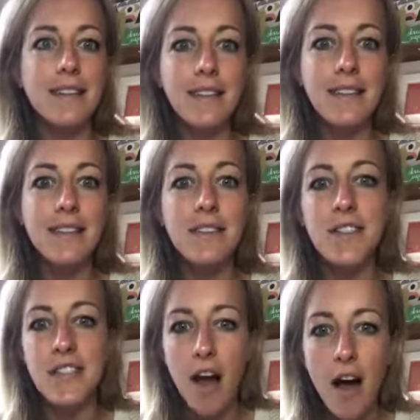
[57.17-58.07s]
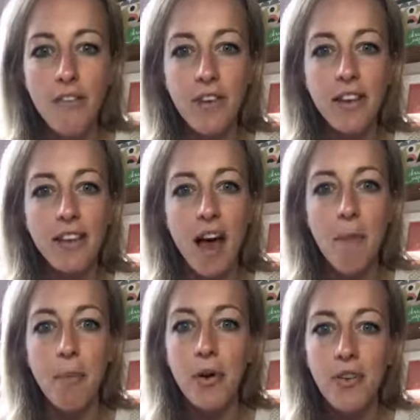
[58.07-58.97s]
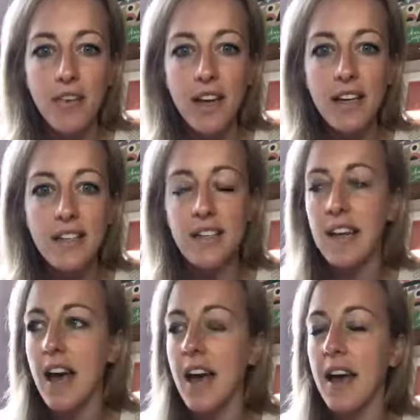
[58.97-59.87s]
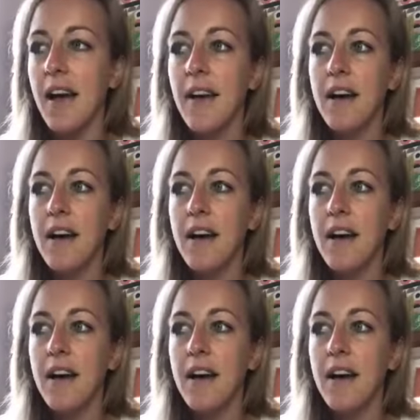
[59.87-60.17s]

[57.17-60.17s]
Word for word: oh, just not feeling that motivated today,